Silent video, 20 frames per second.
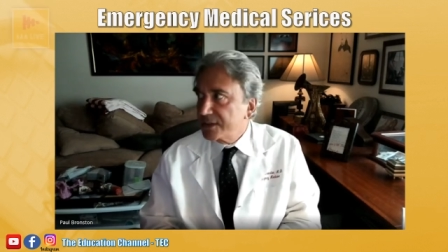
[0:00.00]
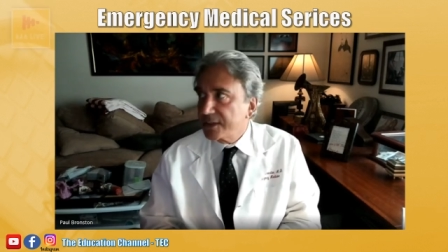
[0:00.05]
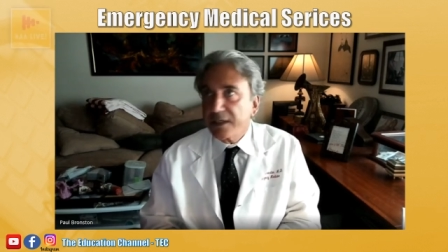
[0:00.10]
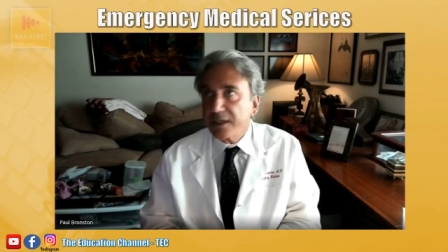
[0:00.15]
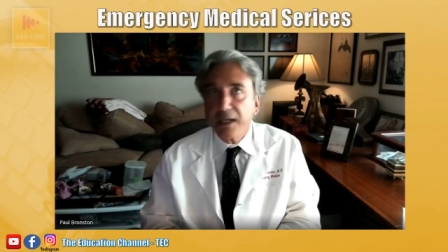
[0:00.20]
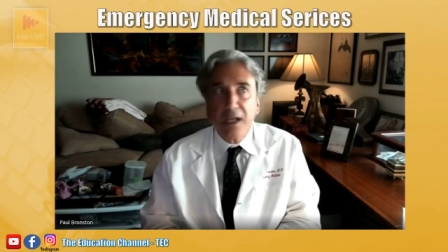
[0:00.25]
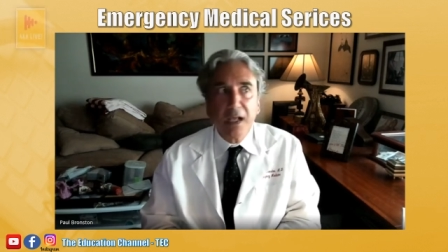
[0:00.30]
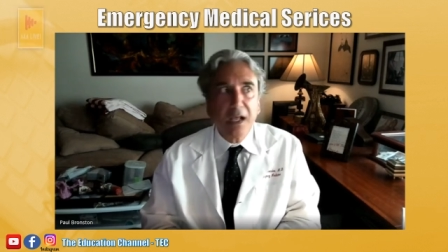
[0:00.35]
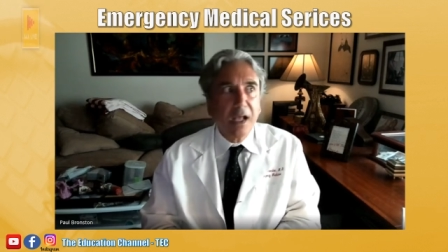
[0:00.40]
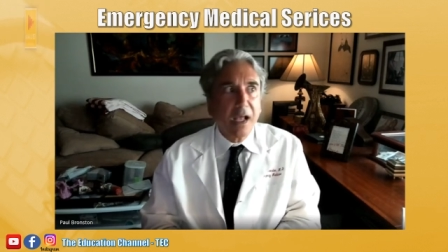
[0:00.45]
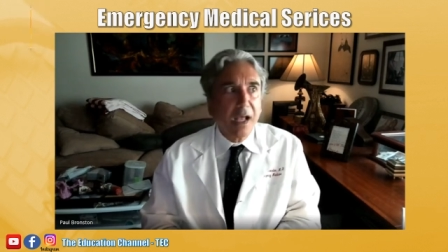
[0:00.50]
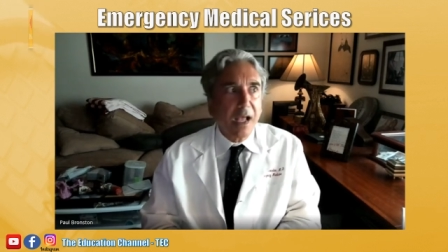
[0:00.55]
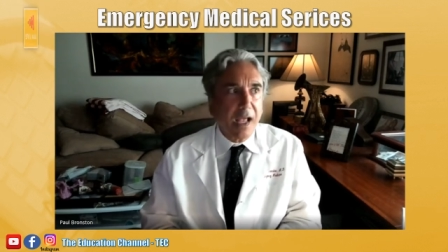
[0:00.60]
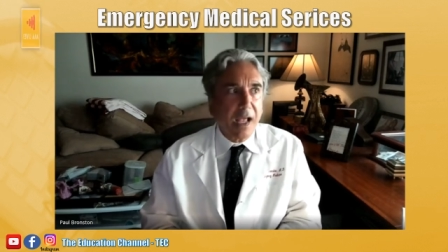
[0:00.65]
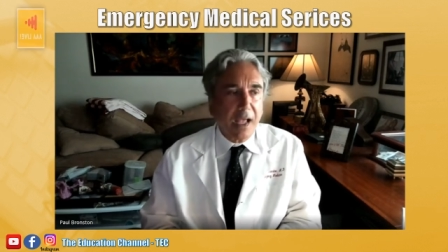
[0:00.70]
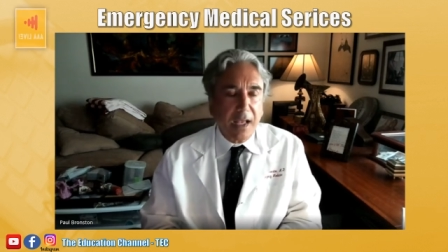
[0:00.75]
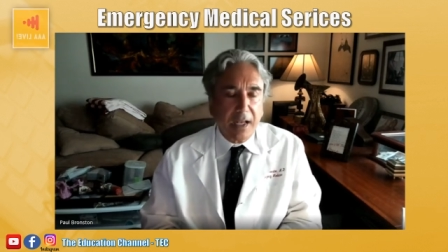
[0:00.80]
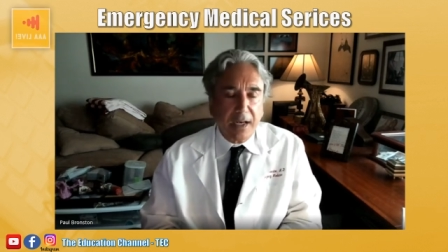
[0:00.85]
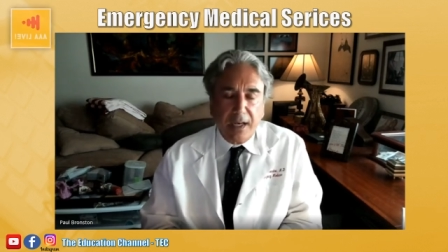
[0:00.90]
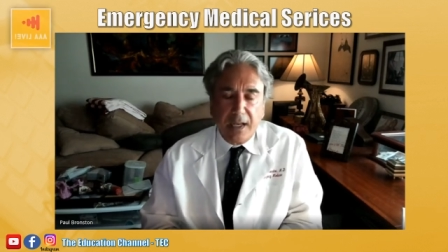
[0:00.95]
And
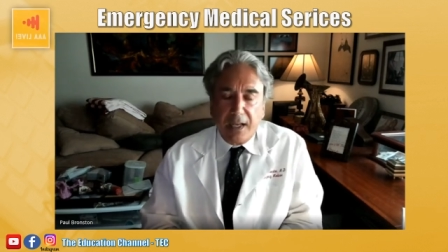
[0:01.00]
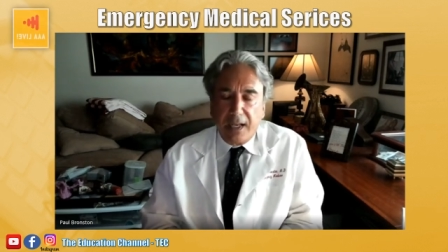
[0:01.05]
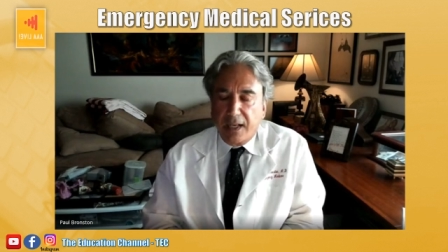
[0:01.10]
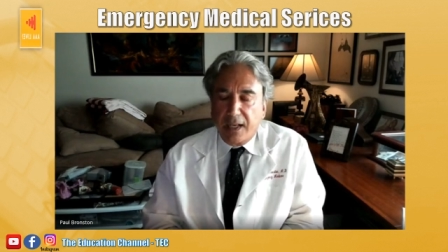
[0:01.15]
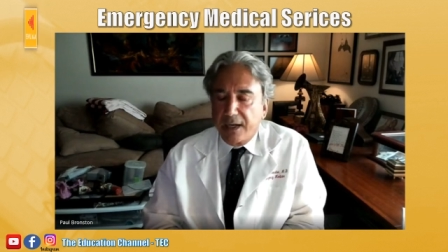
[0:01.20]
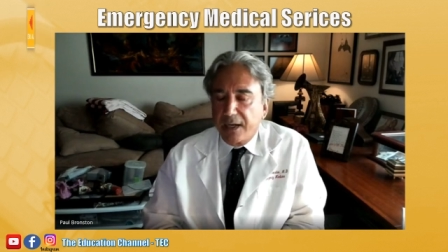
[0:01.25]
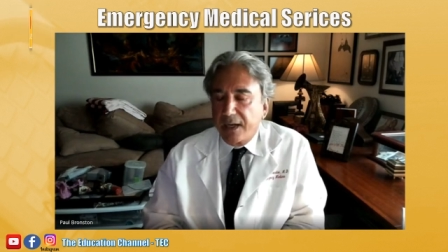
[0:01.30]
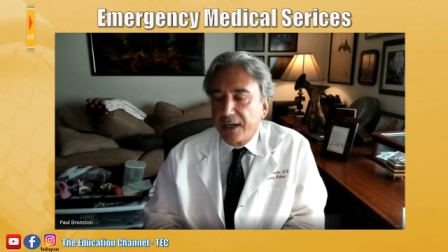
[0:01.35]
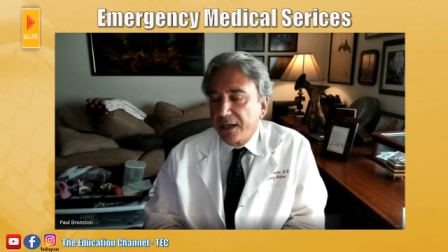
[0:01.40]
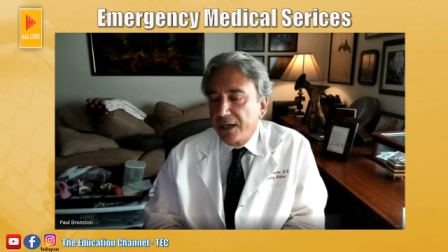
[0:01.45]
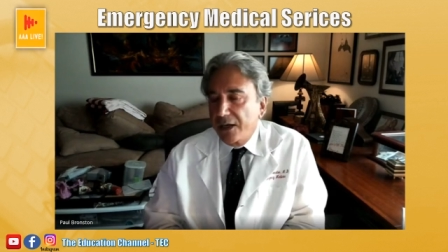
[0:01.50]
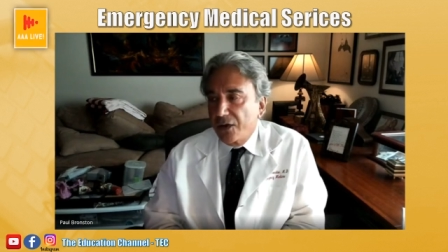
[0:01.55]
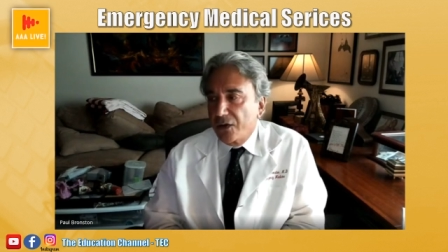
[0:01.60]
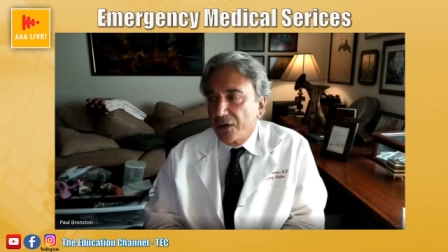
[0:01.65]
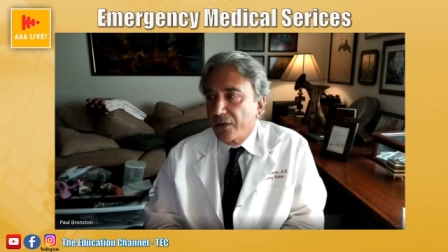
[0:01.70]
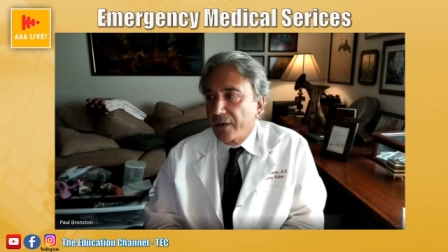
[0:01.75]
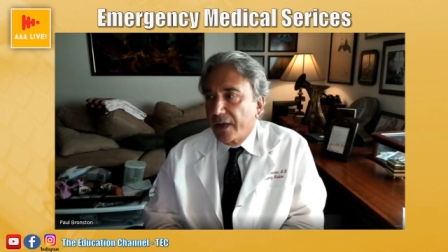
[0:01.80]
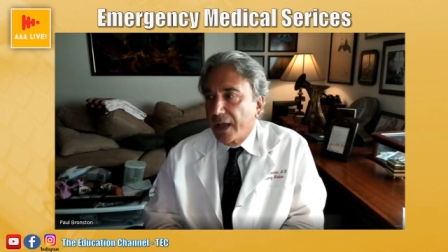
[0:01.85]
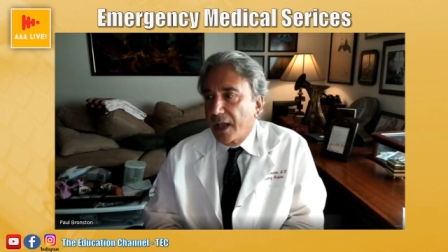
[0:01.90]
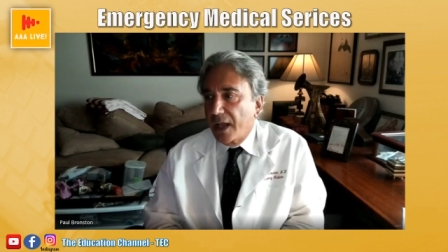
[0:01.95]

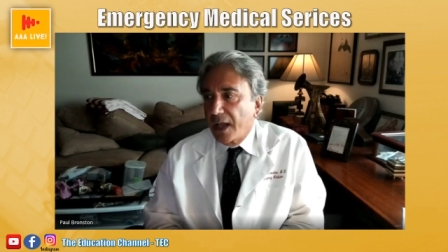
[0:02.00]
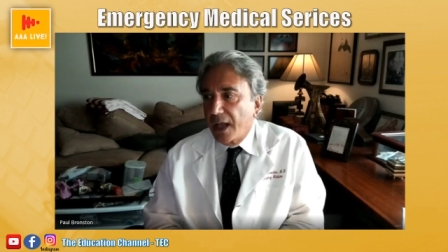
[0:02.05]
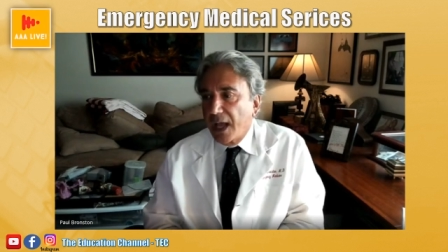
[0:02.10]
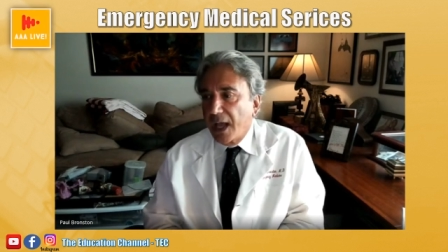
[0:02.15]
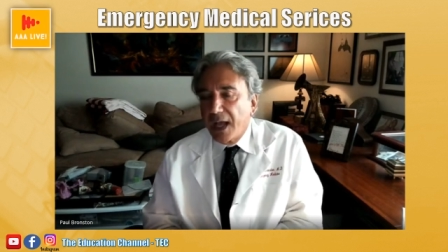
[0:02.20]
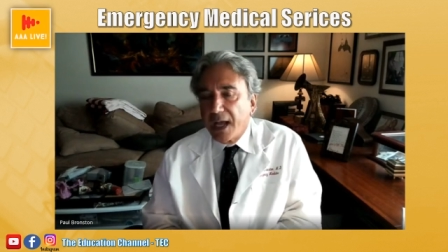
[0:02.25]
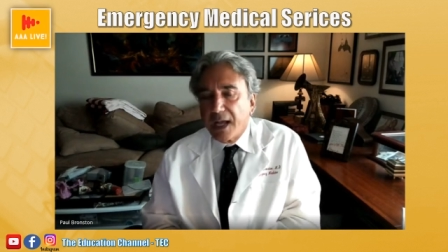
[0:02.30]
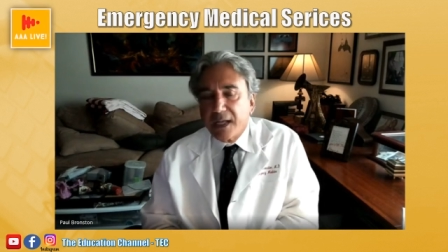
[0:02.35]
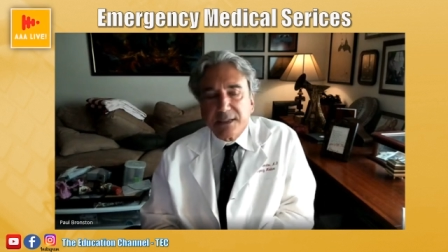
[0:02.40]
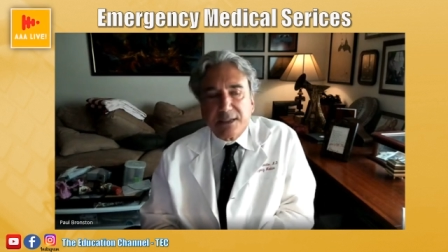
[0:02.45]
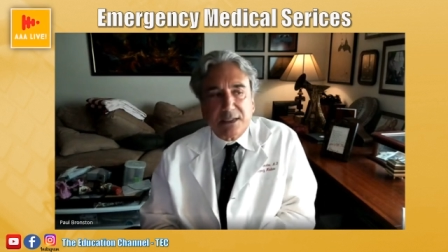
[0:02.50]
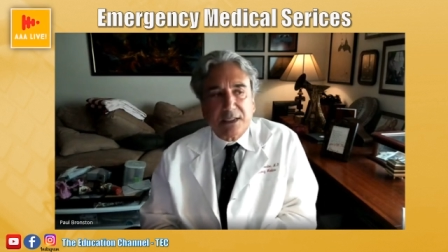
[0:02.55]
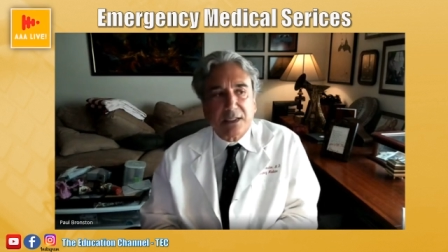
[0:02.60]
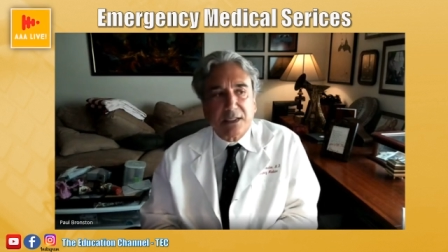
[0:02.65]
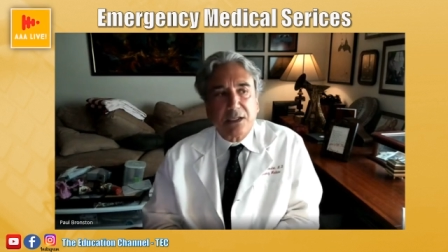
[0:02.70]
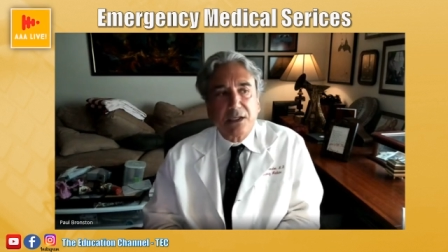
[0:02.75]
ask,